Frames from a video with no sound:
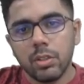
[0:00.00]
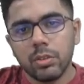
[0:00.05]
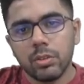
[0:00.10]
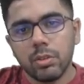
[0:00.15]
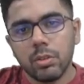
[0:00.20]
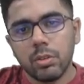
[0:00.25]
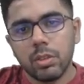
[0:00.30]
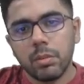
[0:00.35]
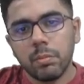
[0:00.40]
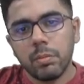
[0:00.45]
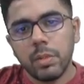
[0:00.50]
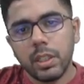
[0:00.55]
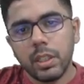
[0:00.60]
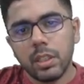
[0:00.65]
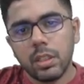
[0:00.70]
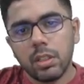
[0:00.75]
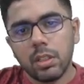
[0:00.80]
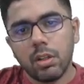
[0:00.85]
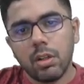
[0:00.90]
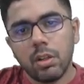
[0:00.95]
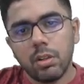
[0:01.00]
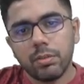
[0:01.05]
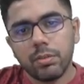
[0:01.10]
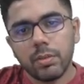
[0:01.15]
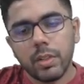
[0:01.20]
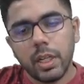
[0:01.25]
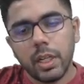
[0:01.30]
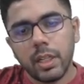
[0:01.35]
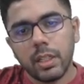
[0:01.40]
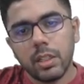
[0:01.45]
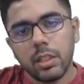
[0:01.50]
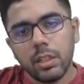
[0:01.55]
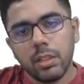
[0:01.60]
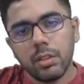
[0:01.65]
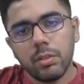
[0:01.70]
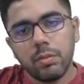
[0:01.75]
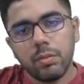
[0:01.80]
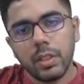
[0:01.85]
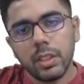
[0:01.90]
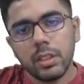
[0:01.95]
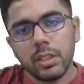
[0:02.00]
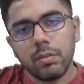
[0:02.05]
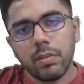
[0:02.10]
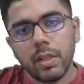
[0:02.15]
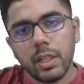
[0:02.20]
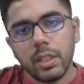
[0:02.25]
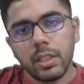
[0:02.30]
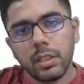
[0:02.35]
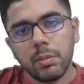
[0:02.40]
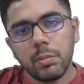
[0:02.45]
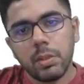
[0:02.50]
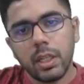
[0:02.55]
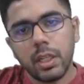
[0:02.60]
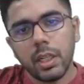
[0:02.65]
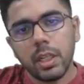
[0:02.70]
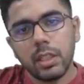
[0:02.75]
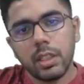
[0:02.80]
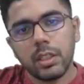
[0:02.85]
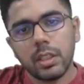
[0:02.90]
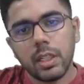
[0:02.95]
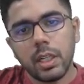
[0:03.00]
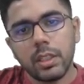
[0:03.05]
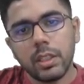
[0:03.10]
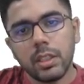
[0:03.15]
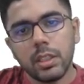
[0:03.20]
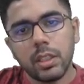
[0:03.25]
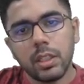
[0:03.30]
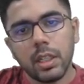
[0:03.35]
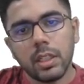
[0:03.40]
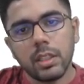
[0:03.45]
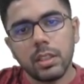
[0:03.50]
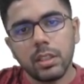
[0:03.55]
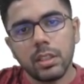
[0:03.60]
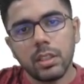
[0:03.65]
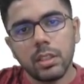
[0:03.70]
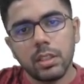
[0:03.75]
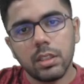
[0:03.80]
So remainder of n when divided by 899